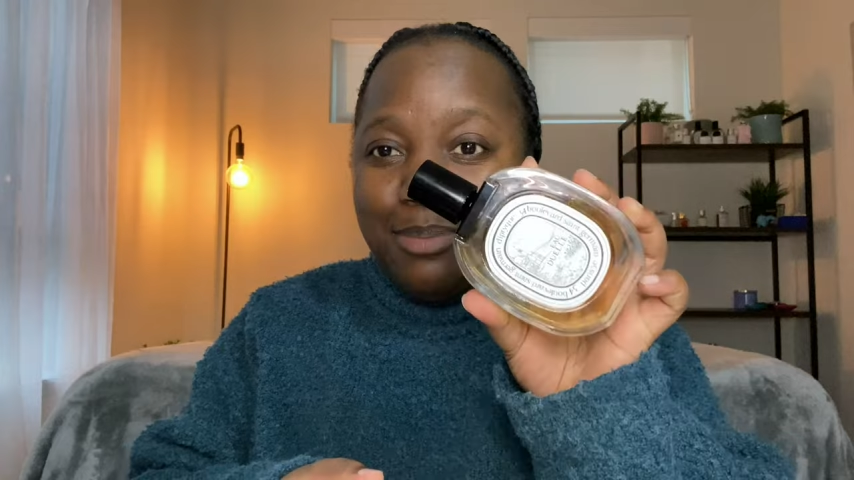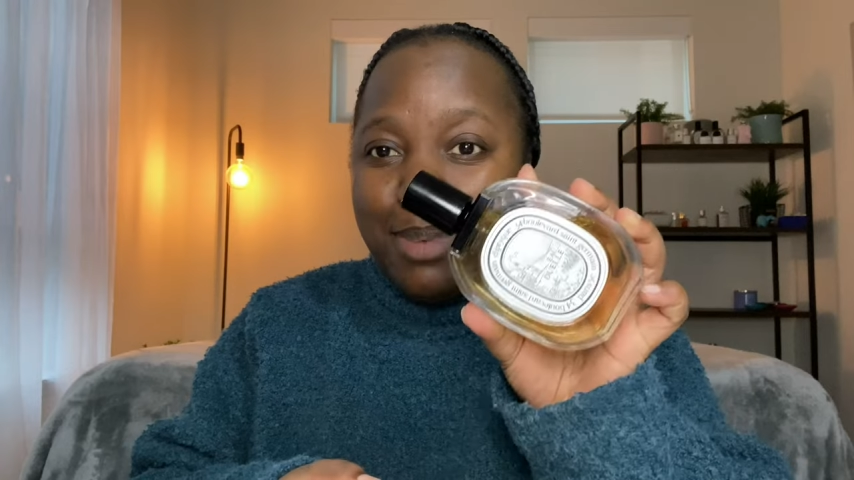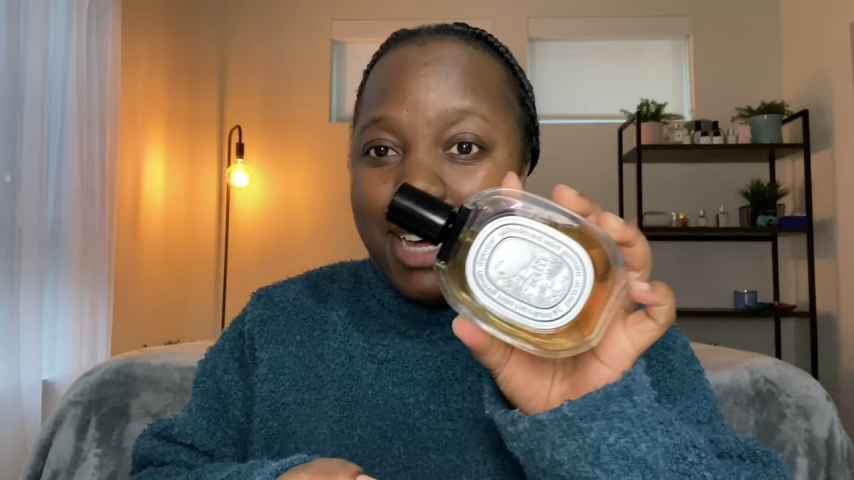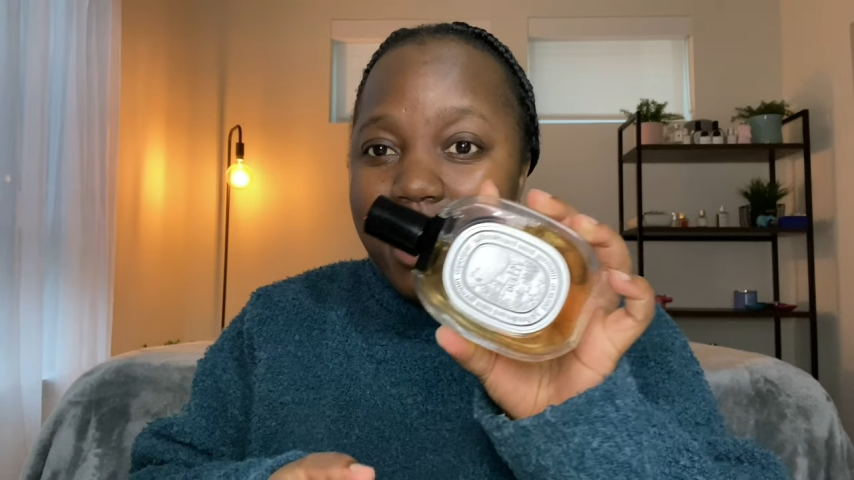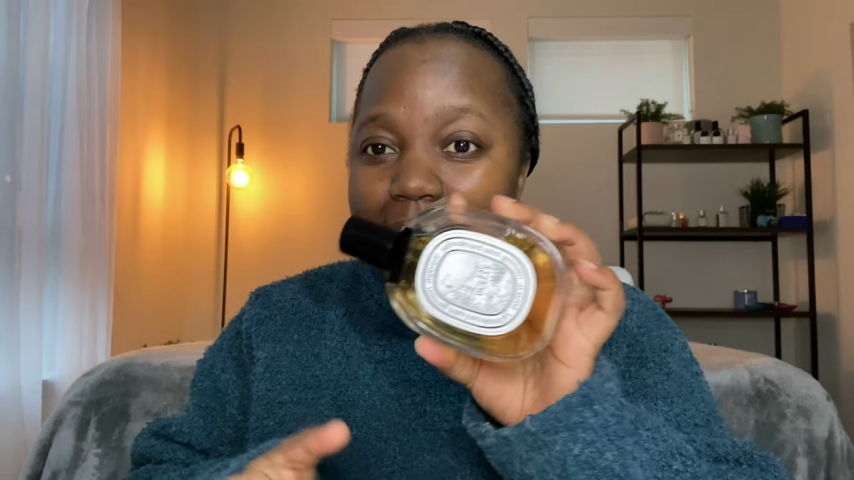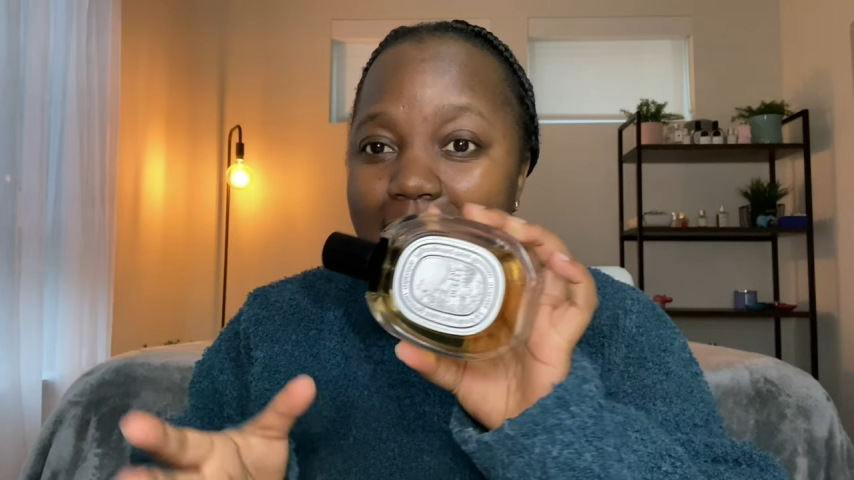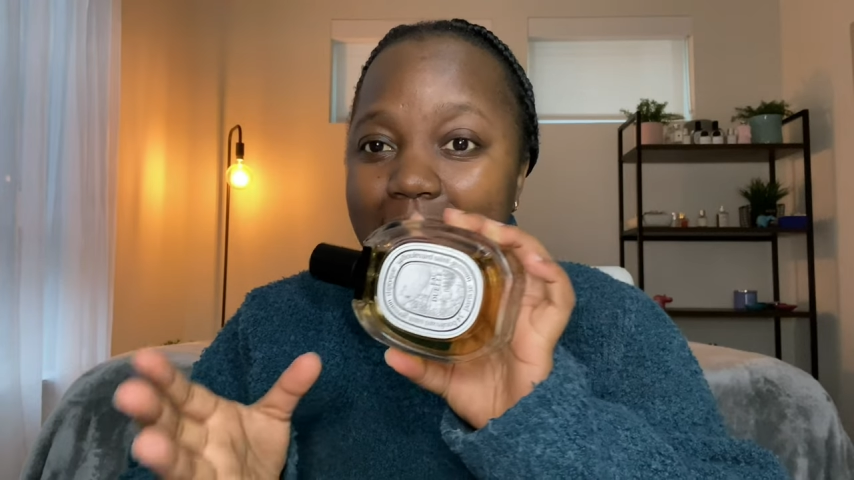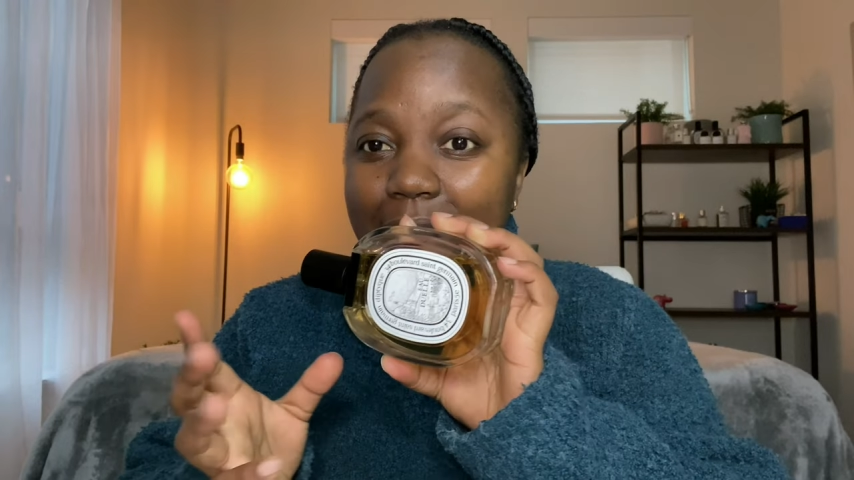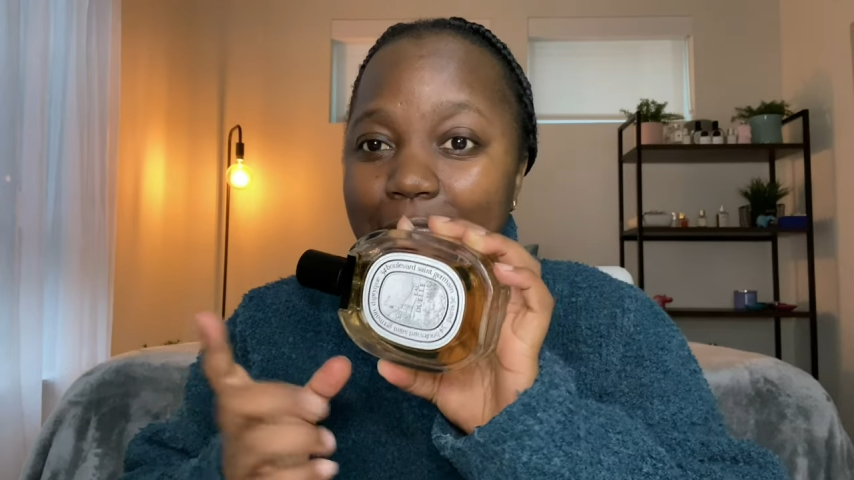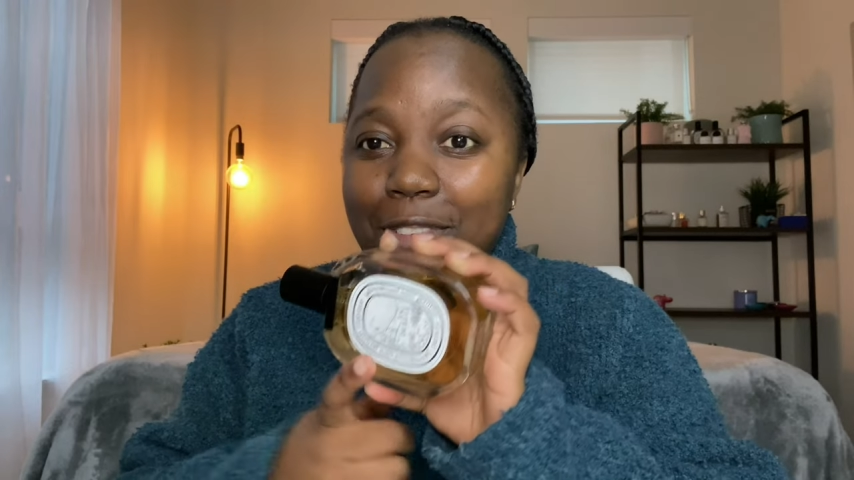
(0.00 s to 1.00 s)

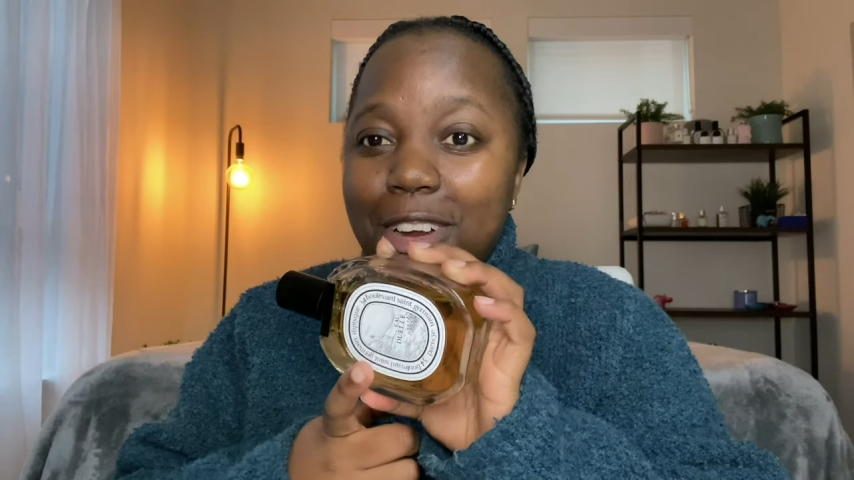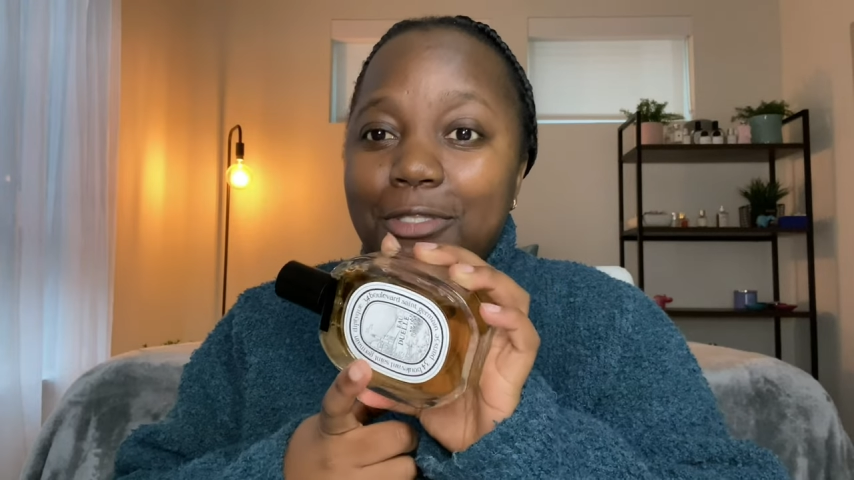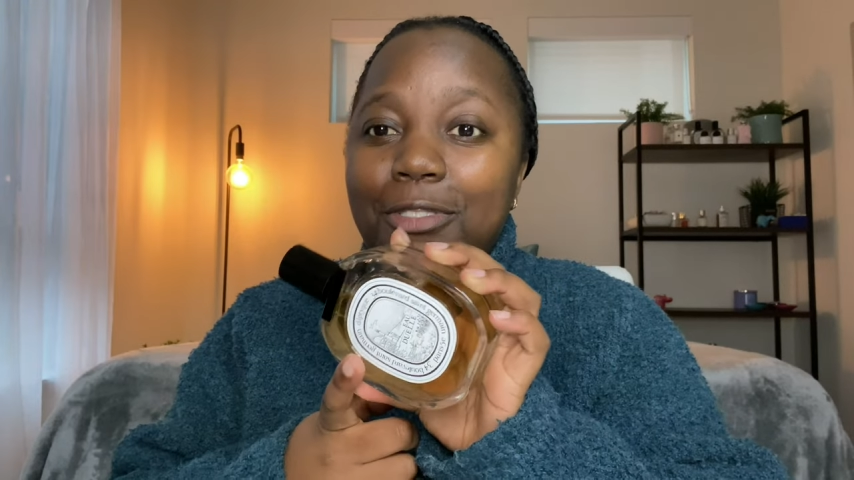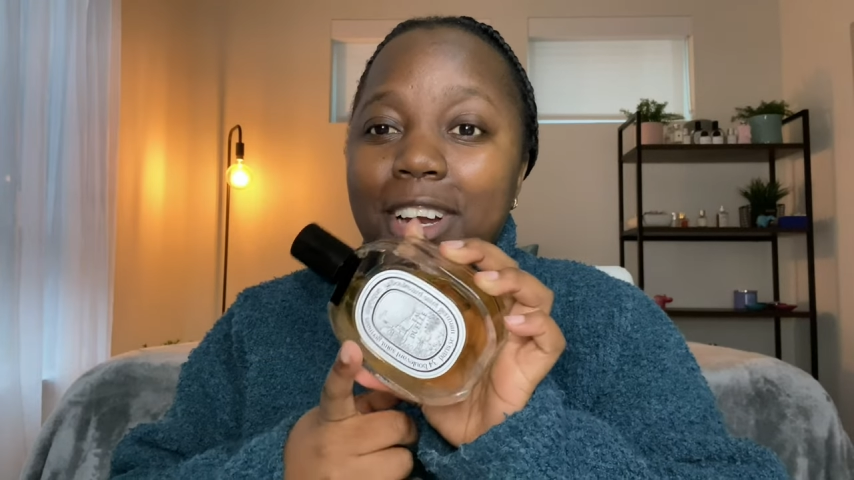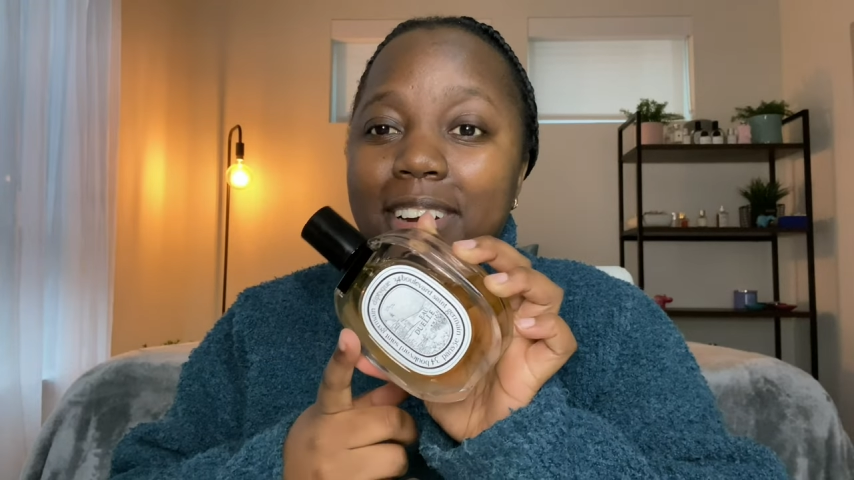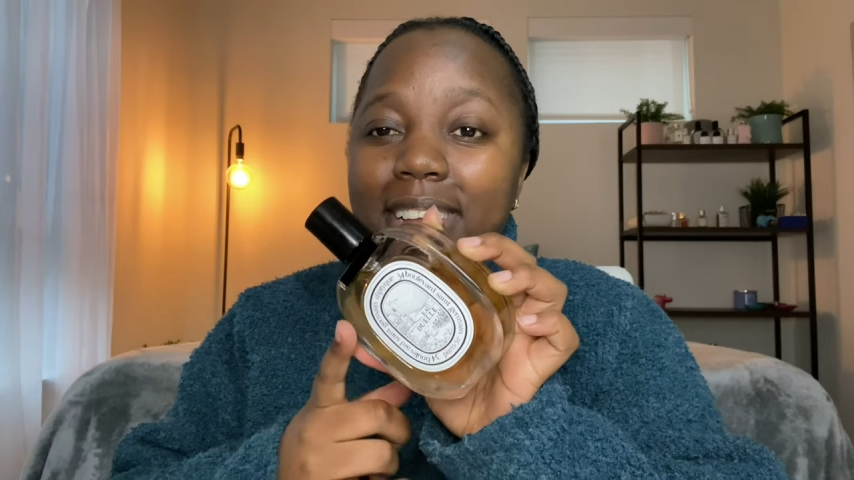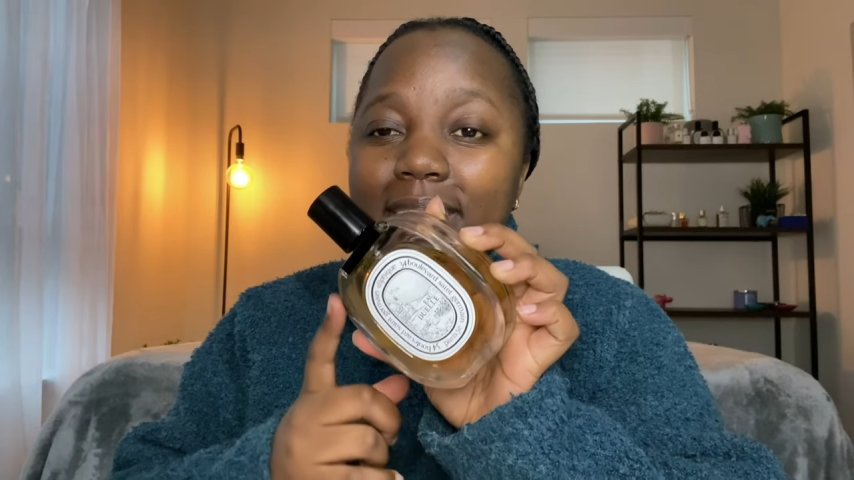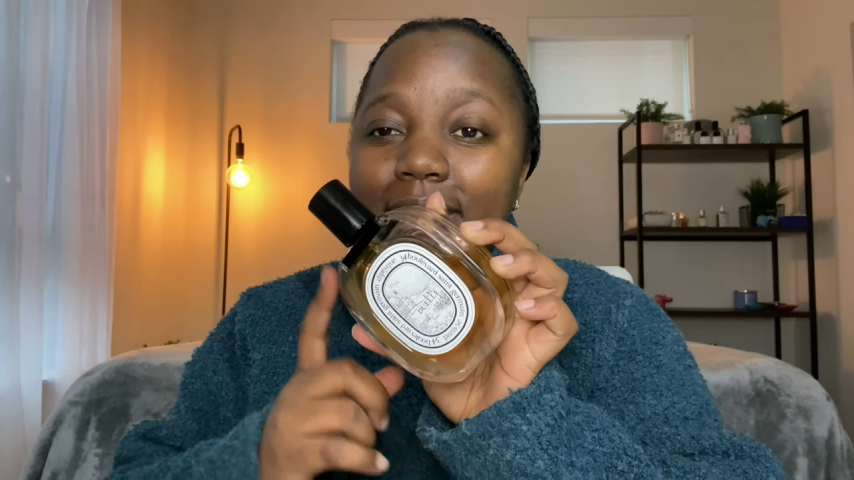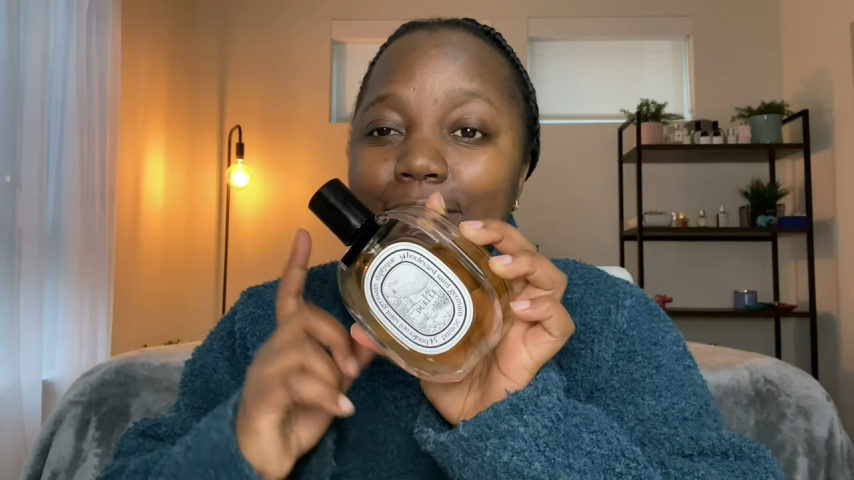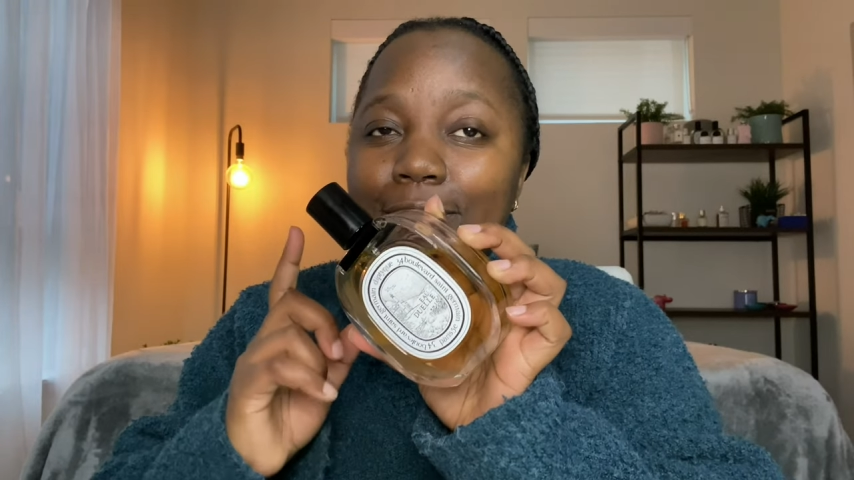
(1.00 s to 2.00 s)
my favorite
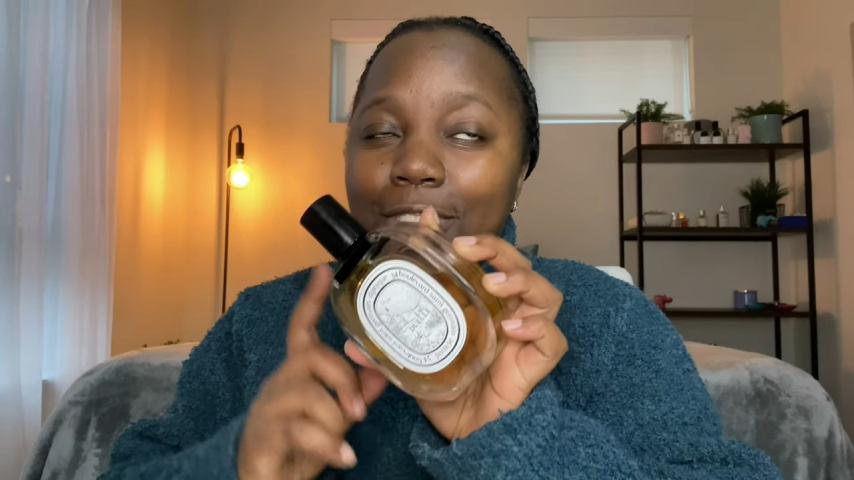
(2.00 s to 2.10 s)
fragrance,